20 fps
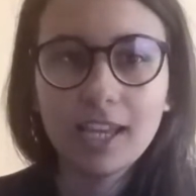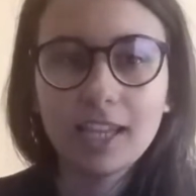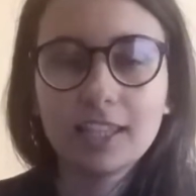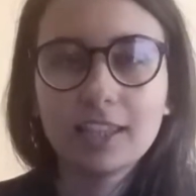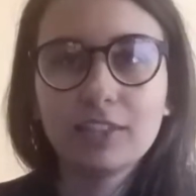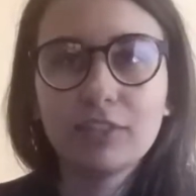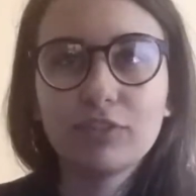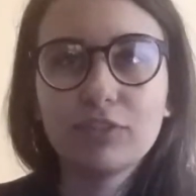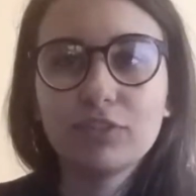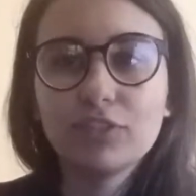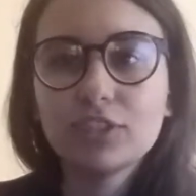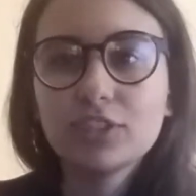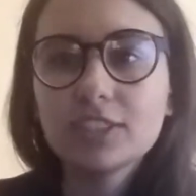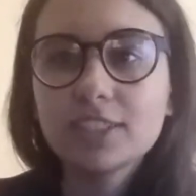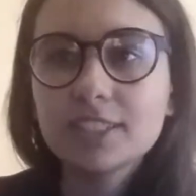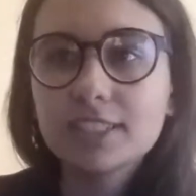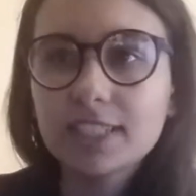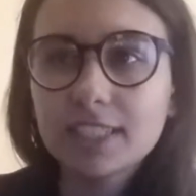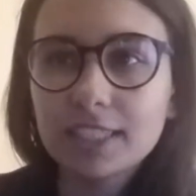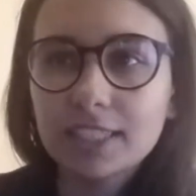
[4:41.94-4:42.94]
The
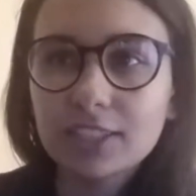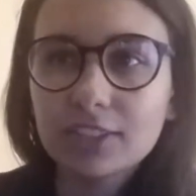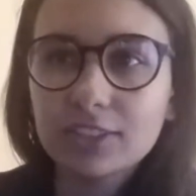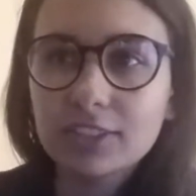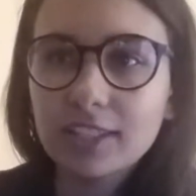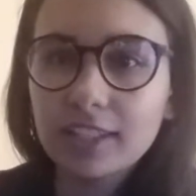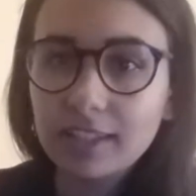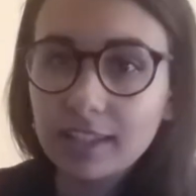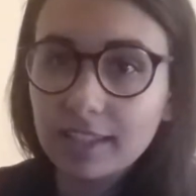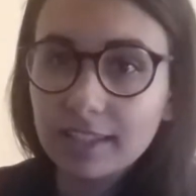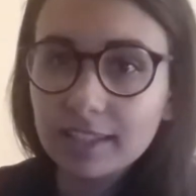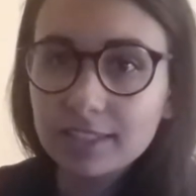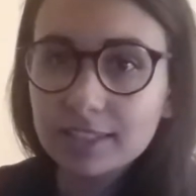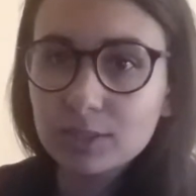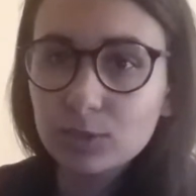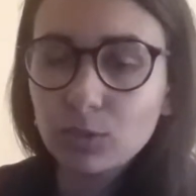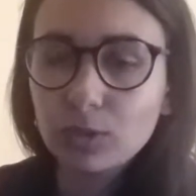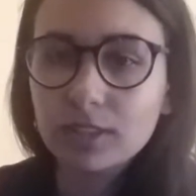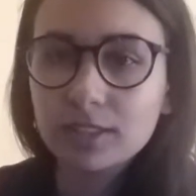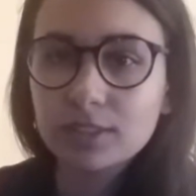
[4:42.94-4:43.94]
first year they did
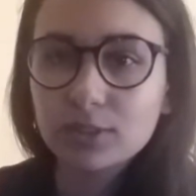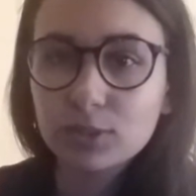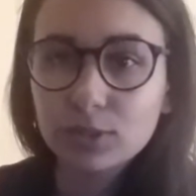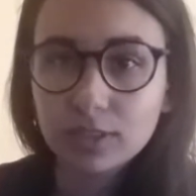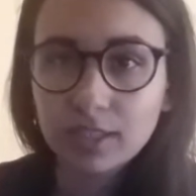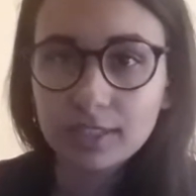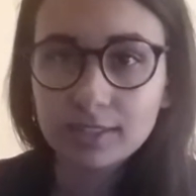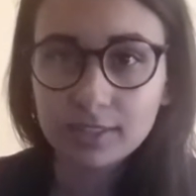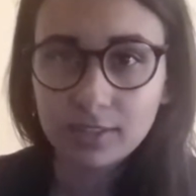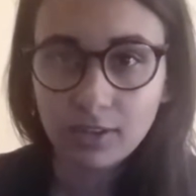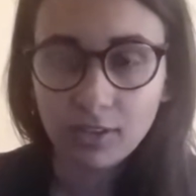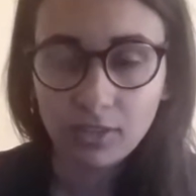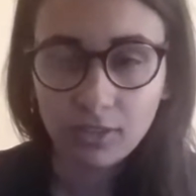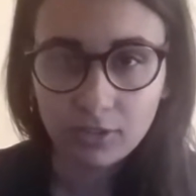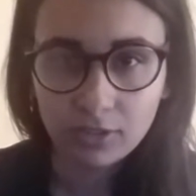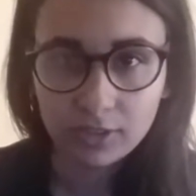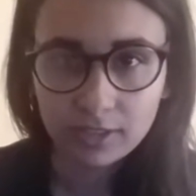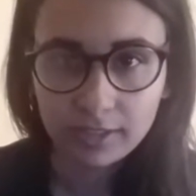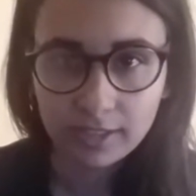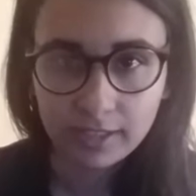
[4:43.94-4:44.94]
this was
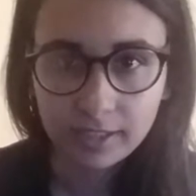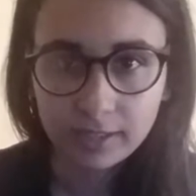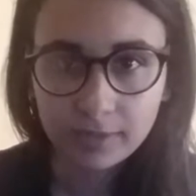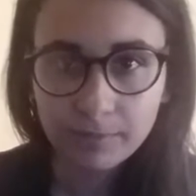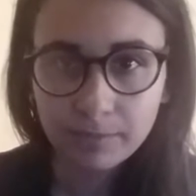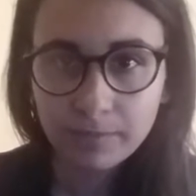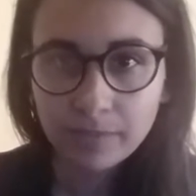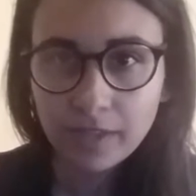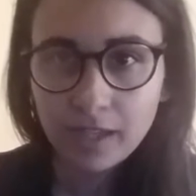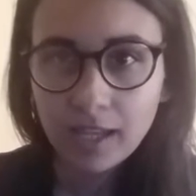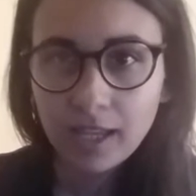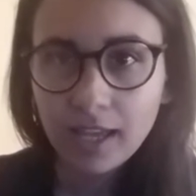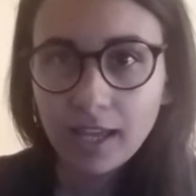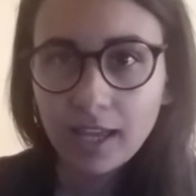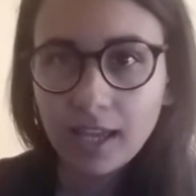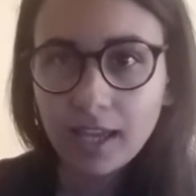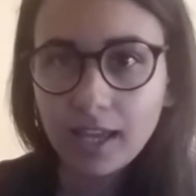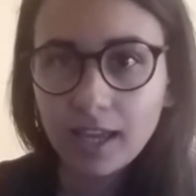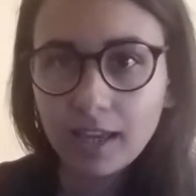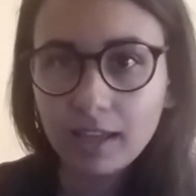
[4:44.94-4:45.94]
2013,
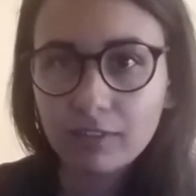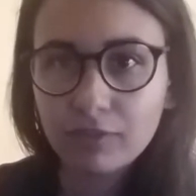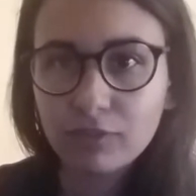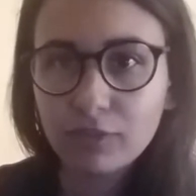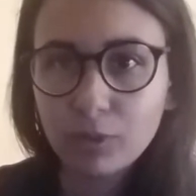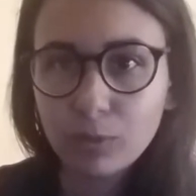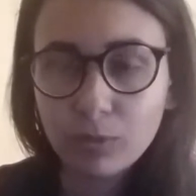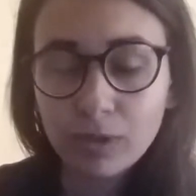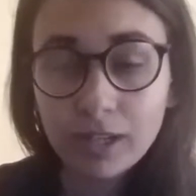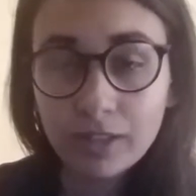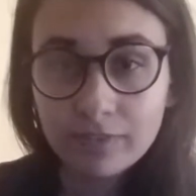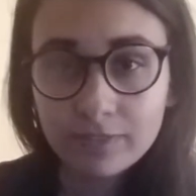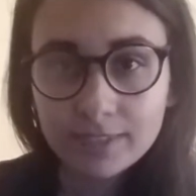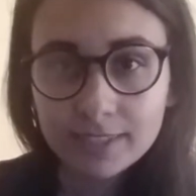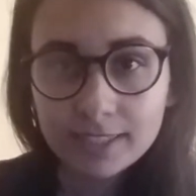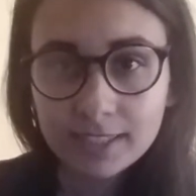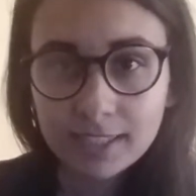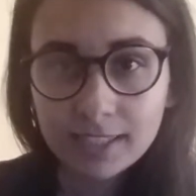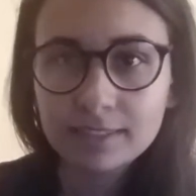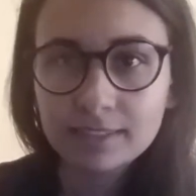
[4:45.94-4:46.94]
and from what I've
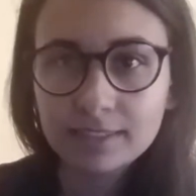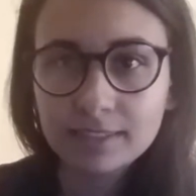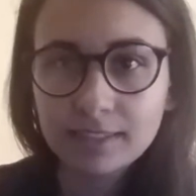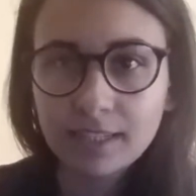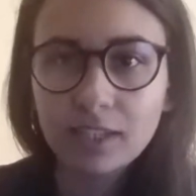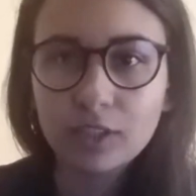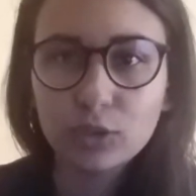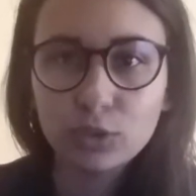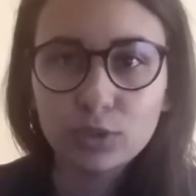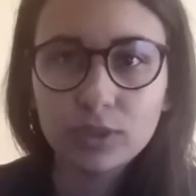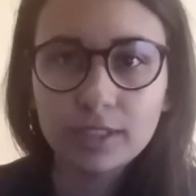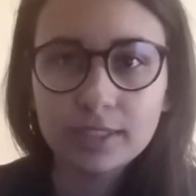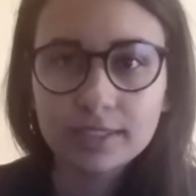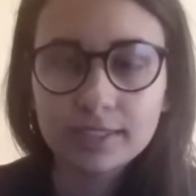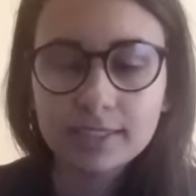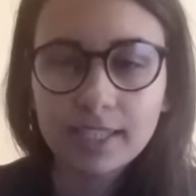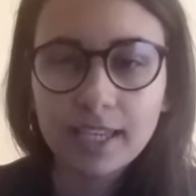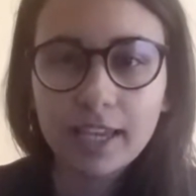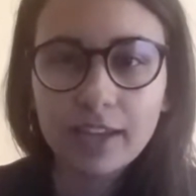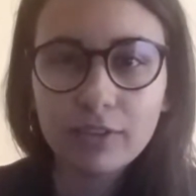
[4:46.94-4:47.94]
seen, they do
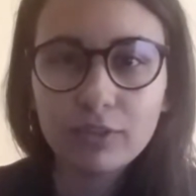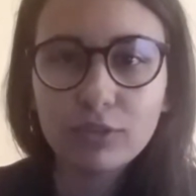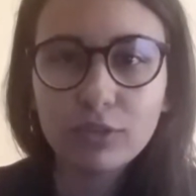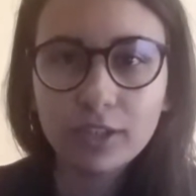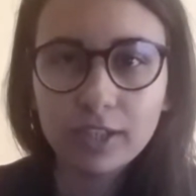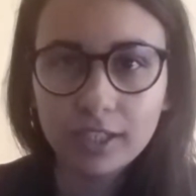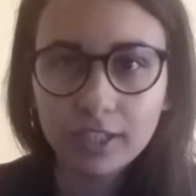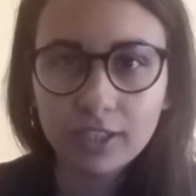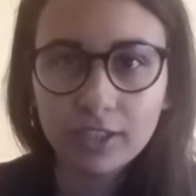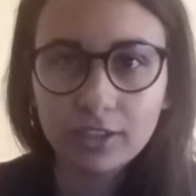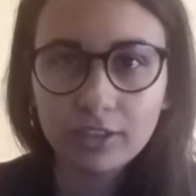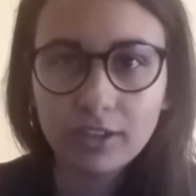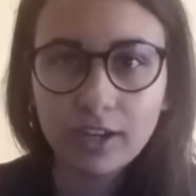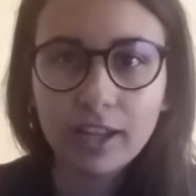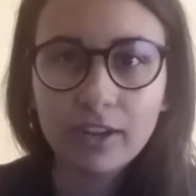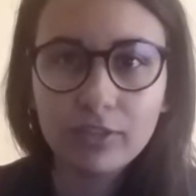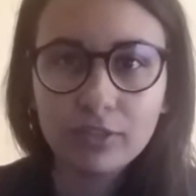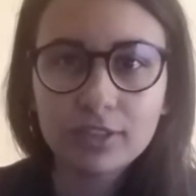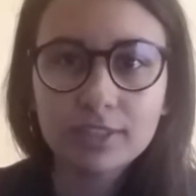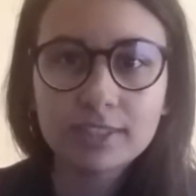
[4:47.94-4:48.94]
this every year,
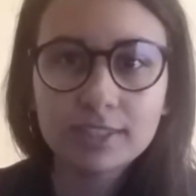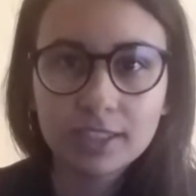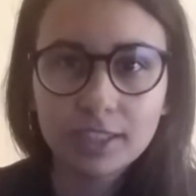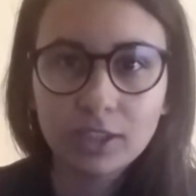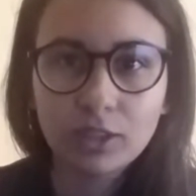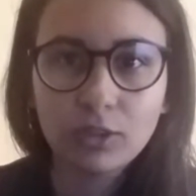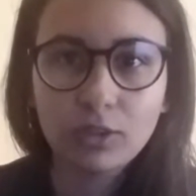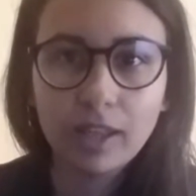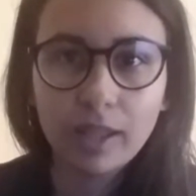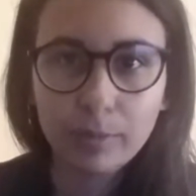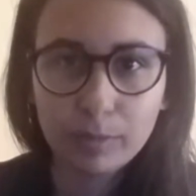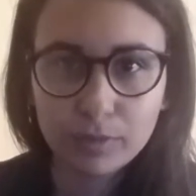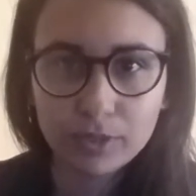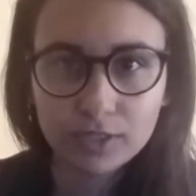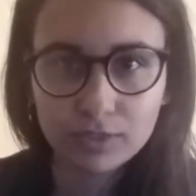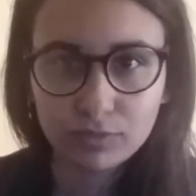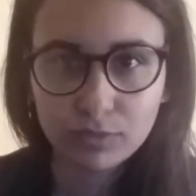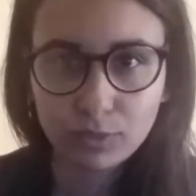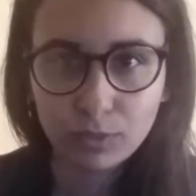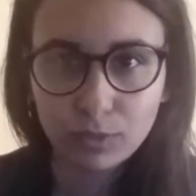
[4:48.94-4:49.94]
every single
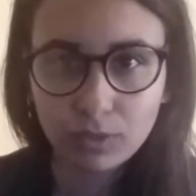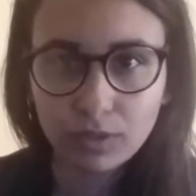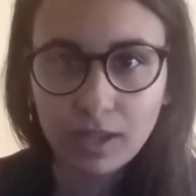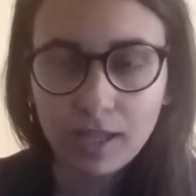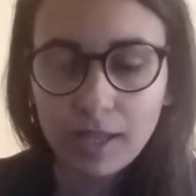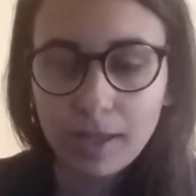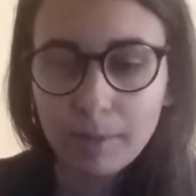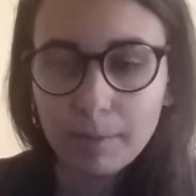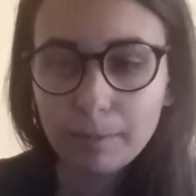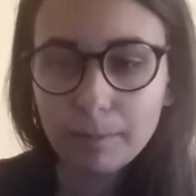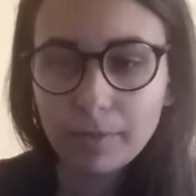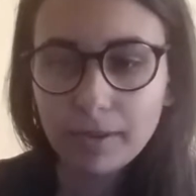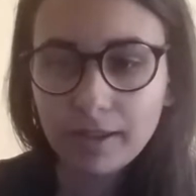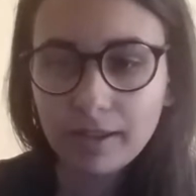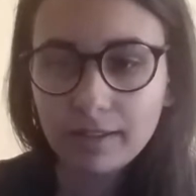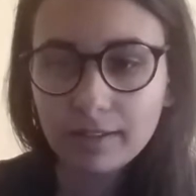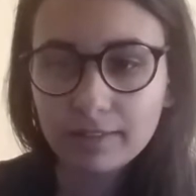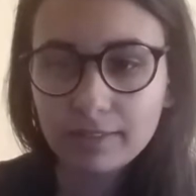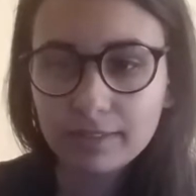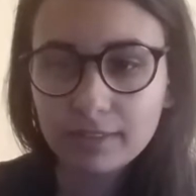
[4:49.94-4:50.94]
April's Fool.
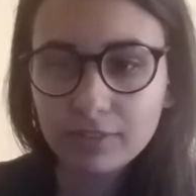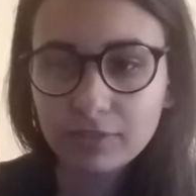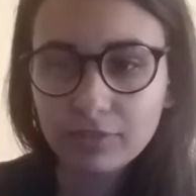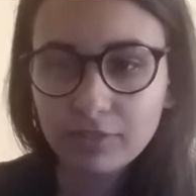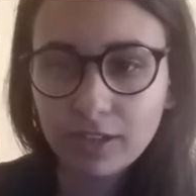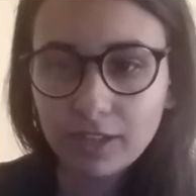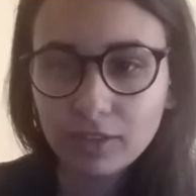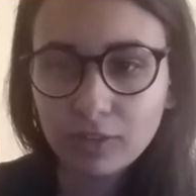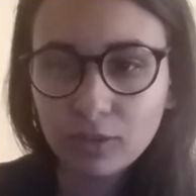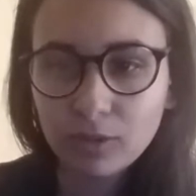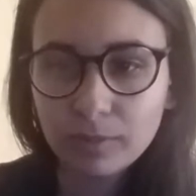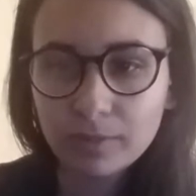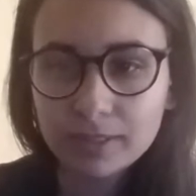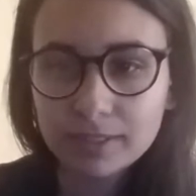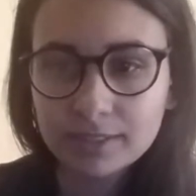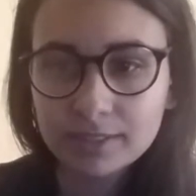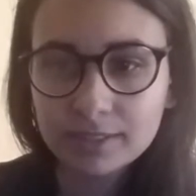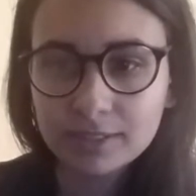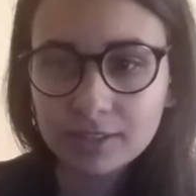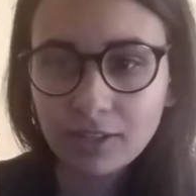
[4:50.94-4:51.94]
But the fandom
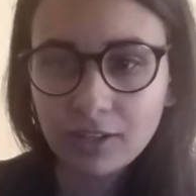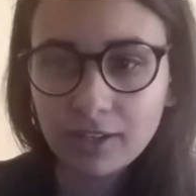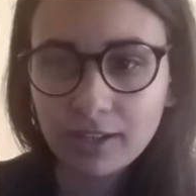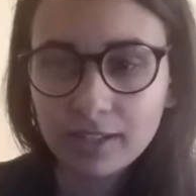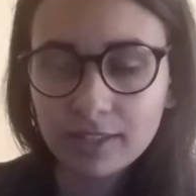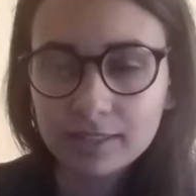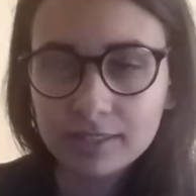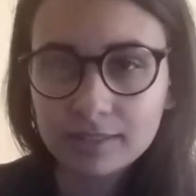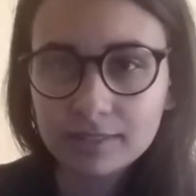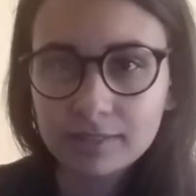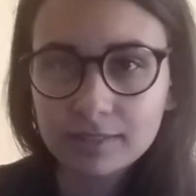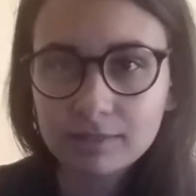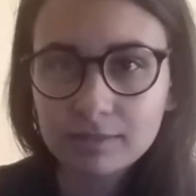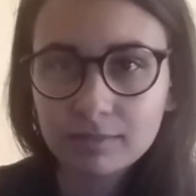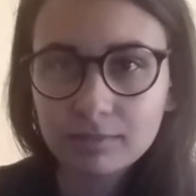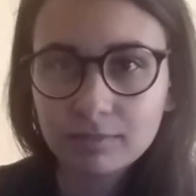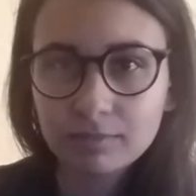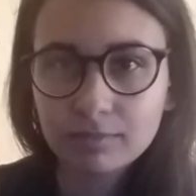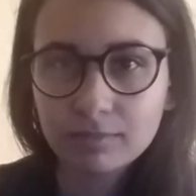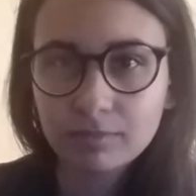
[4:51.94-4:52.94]
is not as
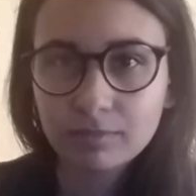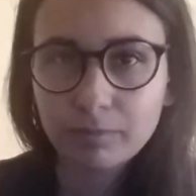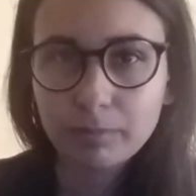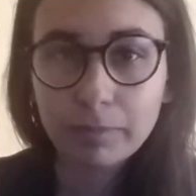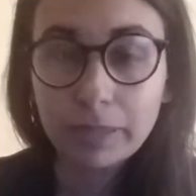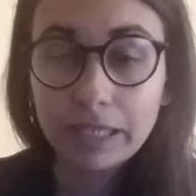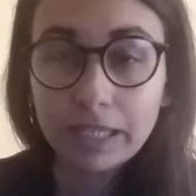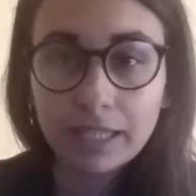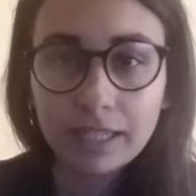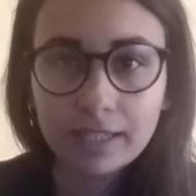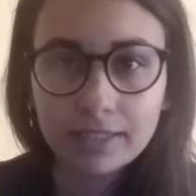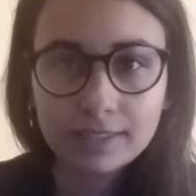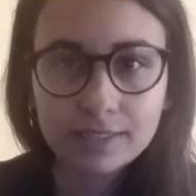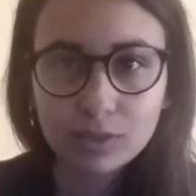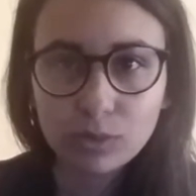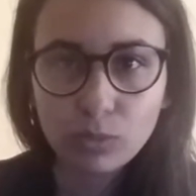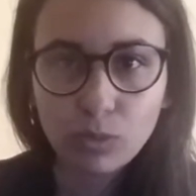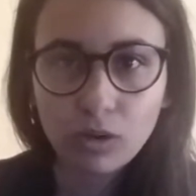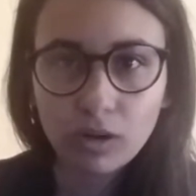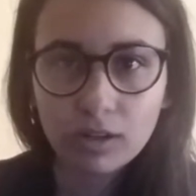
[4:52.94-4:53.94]
big as
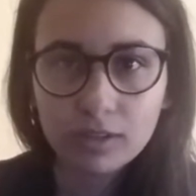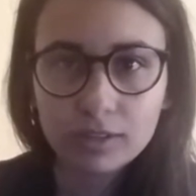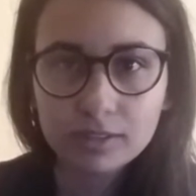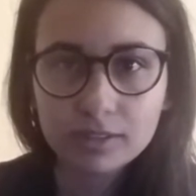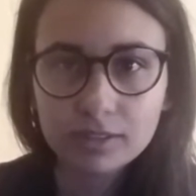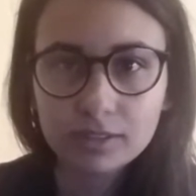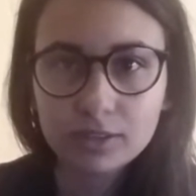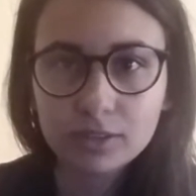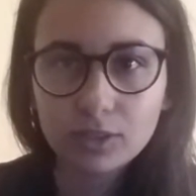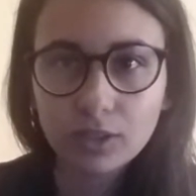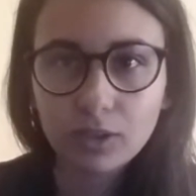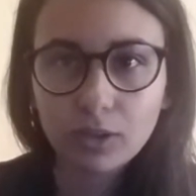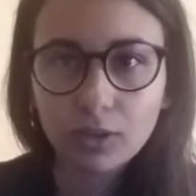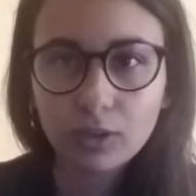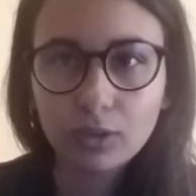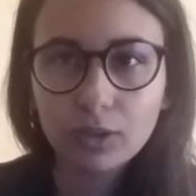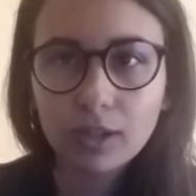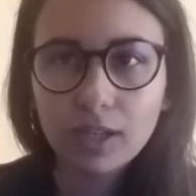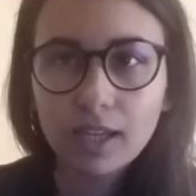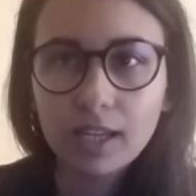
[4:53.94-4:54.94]
it was,
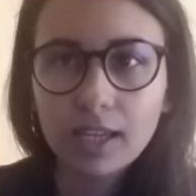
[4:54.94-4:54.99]
so